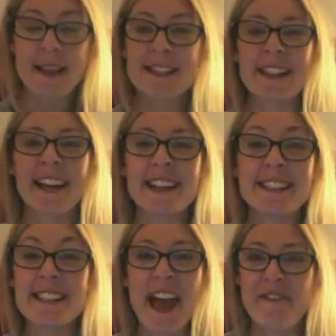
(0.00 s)
Psyche
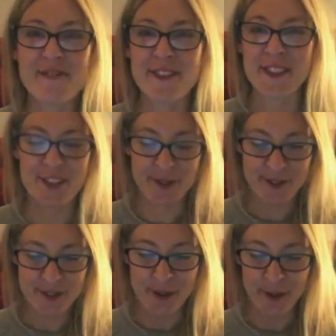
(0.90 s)
did everything she
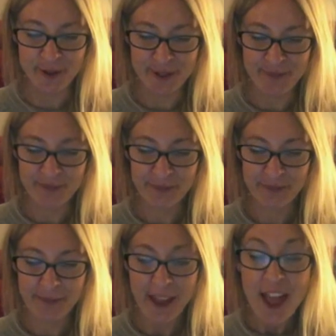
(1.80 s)
was told.
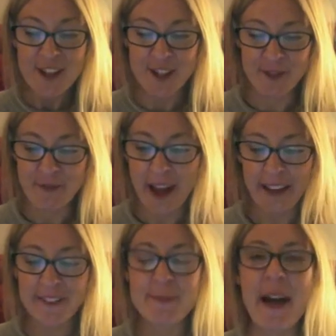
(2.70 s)
She
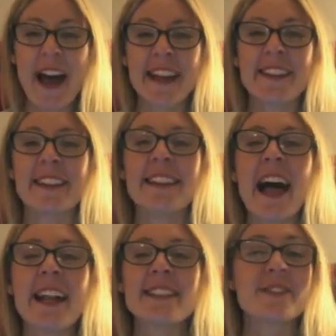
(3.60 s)
arrived back in the
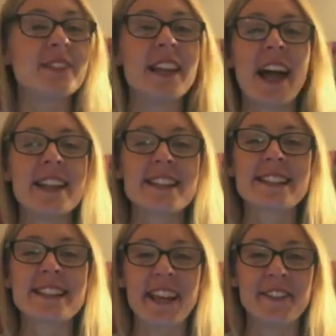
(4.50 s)
Land of Light
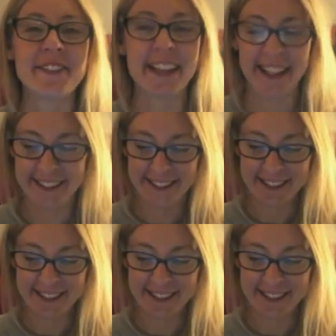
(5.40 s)
safely.